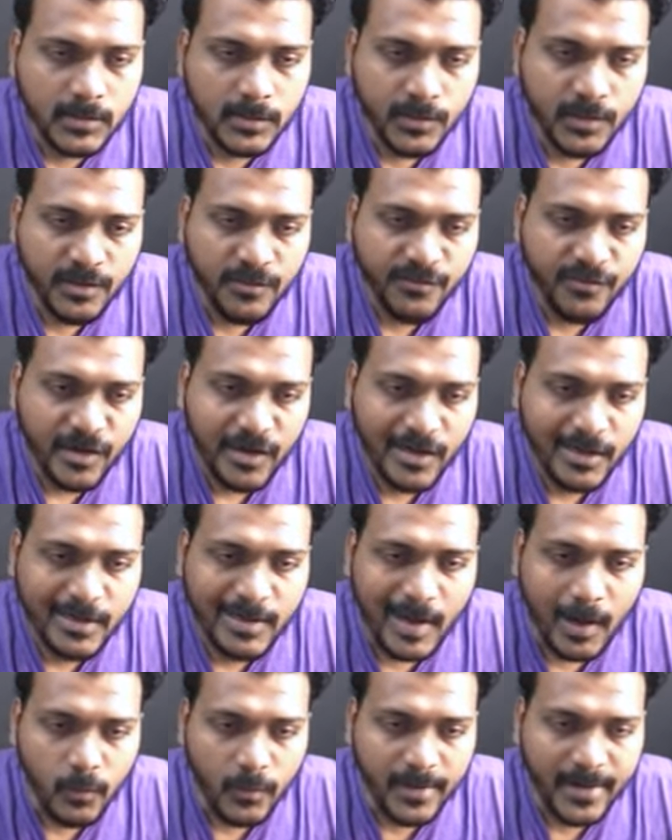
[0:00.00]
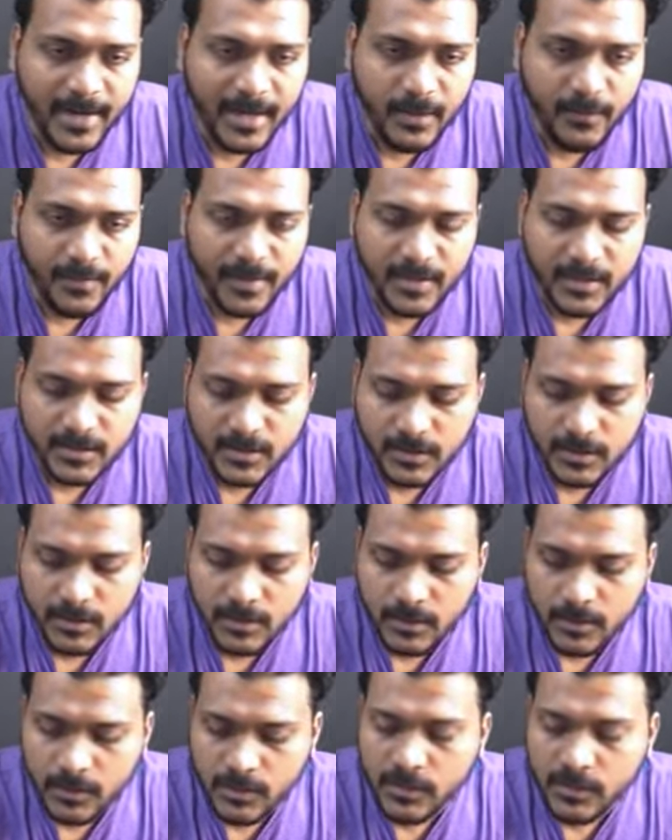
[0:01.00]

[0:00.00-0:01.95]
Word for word: UniFi Cloud Gateways?